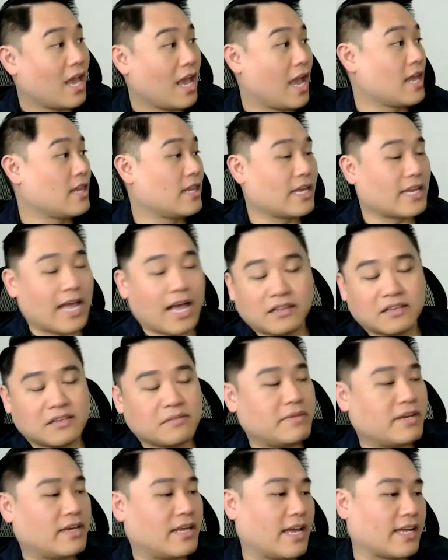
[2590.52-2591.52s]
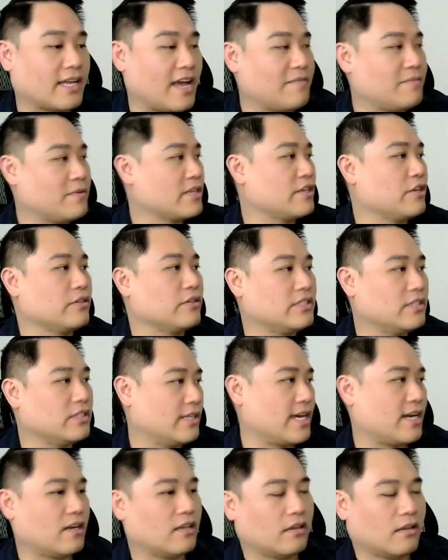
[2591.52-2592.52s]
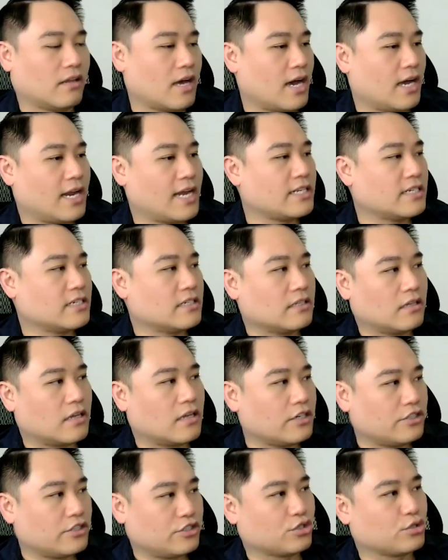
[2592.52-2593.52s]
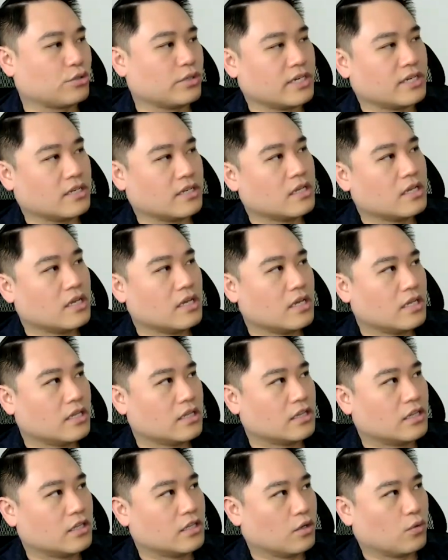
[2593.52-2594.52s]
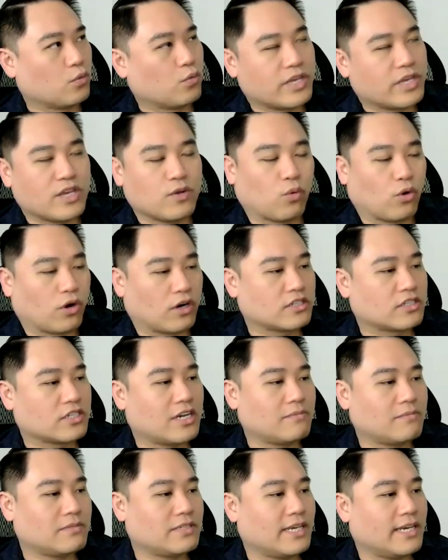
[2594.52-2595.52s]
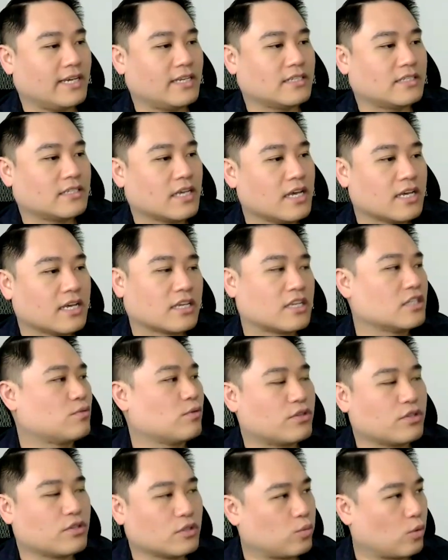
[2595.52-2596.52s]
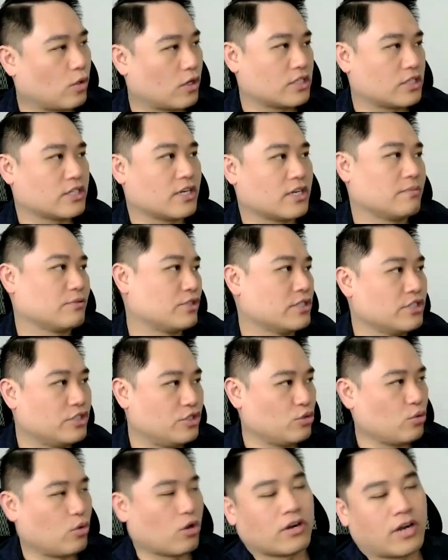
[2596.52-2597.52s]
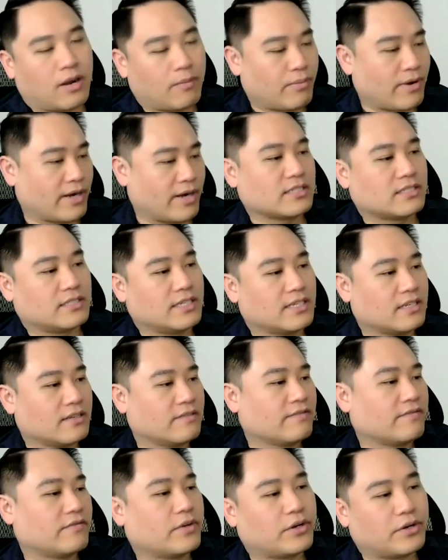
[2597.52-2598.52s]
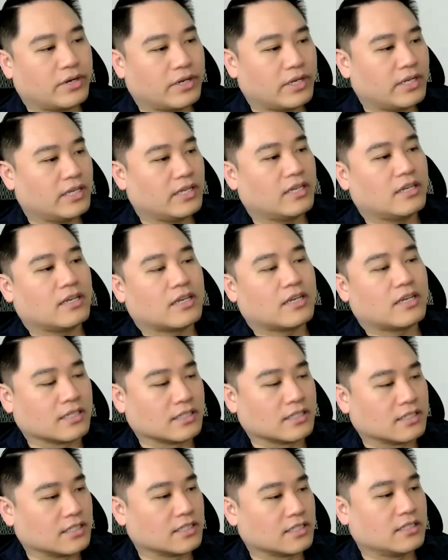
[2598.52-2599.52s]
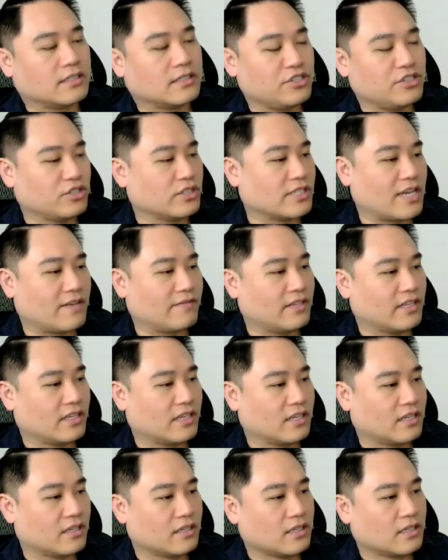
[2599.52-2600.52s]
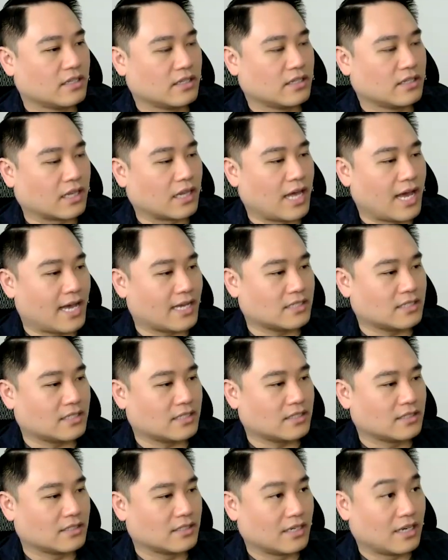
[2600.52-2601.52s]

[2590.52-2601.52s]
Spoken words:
And like, I'll admit, like, I've been guilty of that a lot. I did it a lot during the workshop days, because with those workshops, since you are not practicing very consistently, you just have the class.